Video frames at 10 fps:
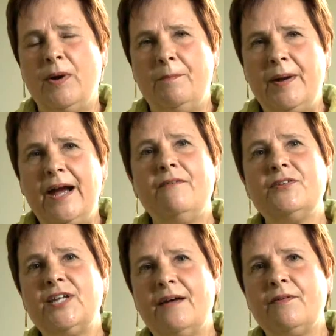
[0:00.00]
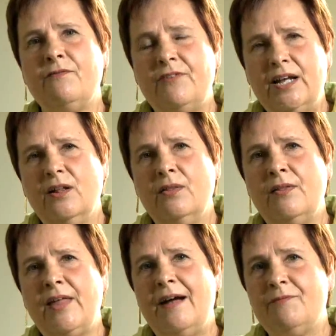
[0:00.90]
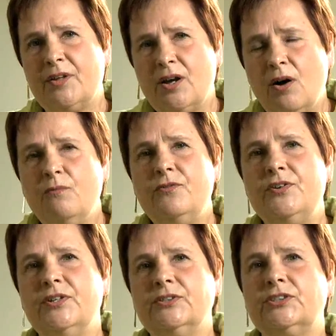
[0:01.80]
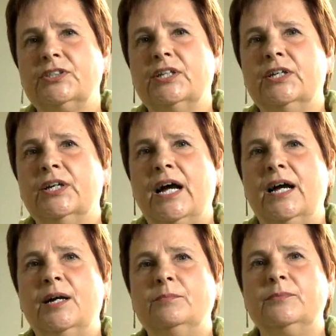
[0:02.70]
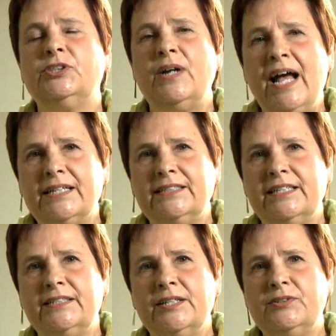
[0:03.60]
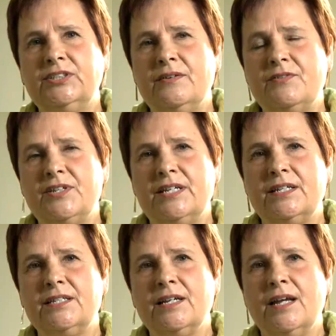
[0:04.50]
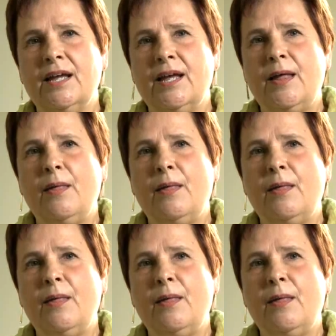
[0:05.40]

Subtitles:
where parents feel that they have the confidence to access those services,